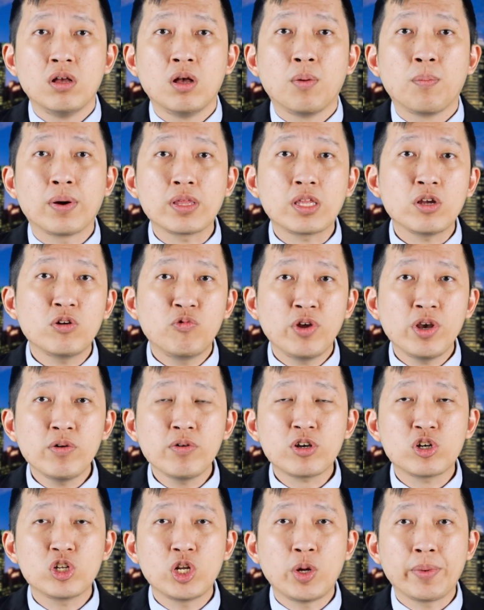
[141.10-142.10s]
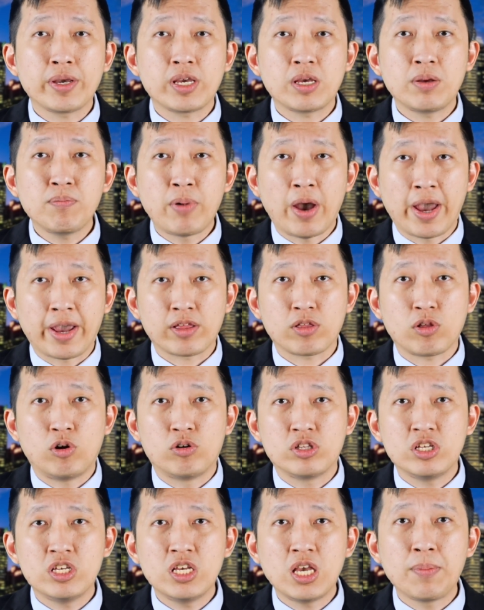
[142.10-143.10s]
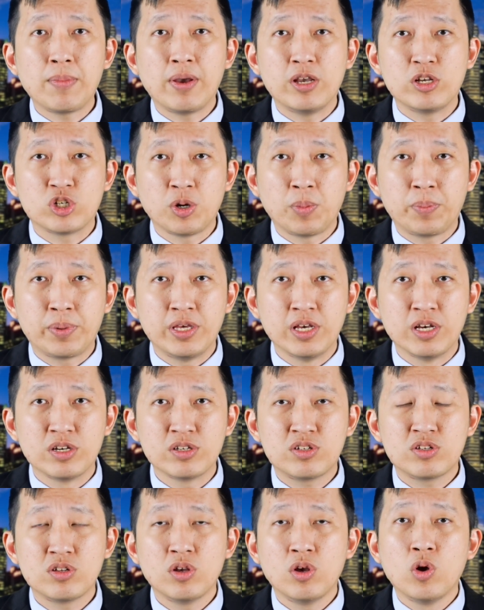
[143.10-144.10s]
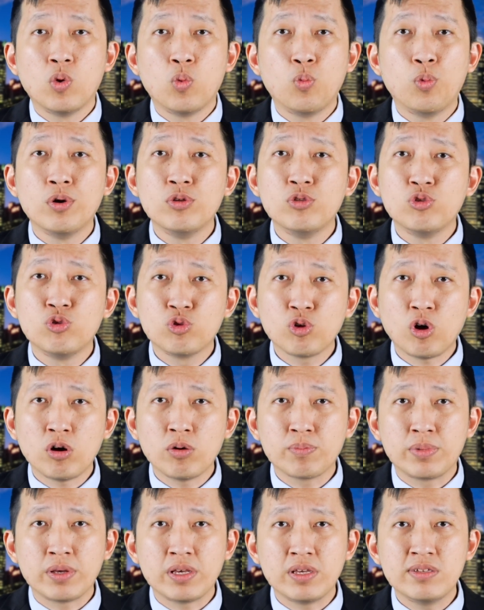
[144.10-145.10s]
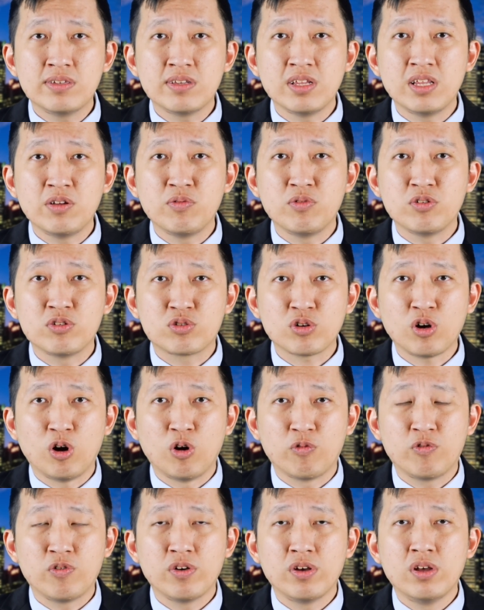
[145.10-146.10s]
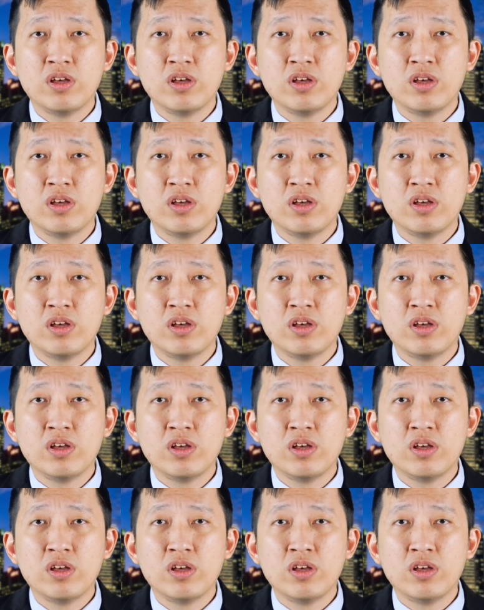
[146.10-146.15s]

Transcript: But the real economic impact on EM Asia peers will not be easily resolved,